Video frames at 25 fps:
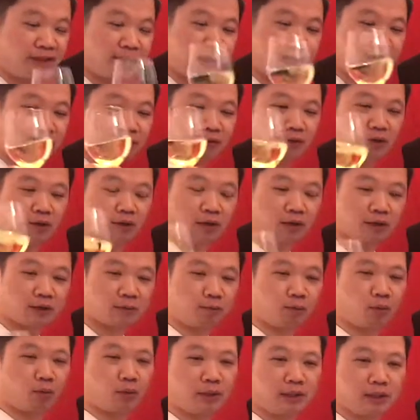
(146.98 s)
Vieira, for
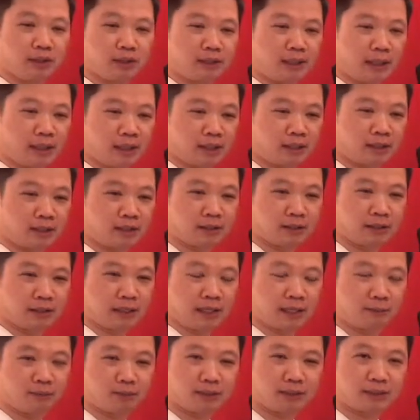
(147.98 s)
pointing
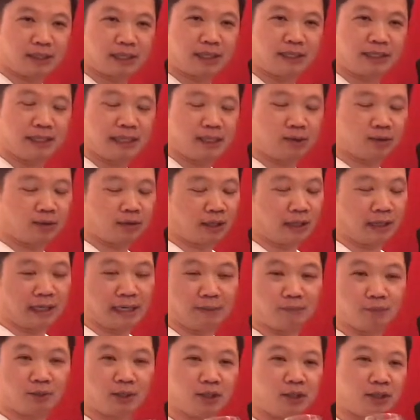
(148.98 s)
the upside down thing. I
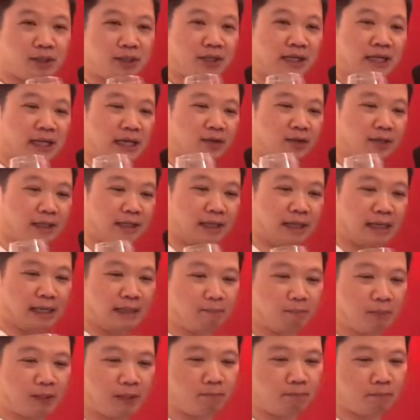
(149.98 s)
have no idea how that
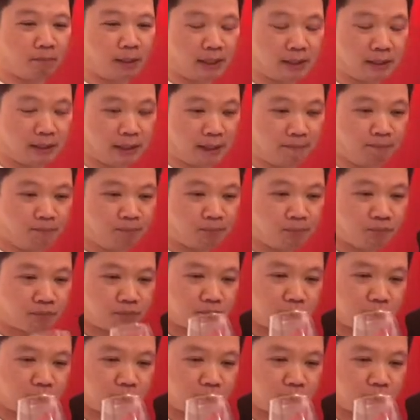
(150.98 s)
happened, but um,